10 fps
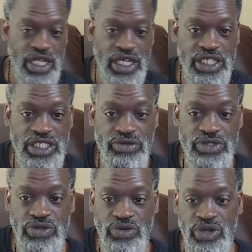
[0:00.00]
Let's see what's
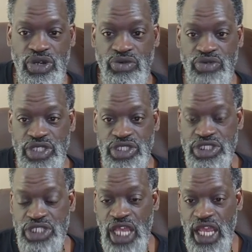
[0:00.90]
going on with this
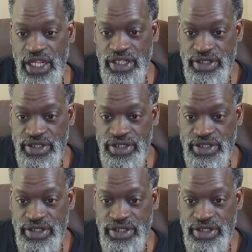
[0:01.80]
chat.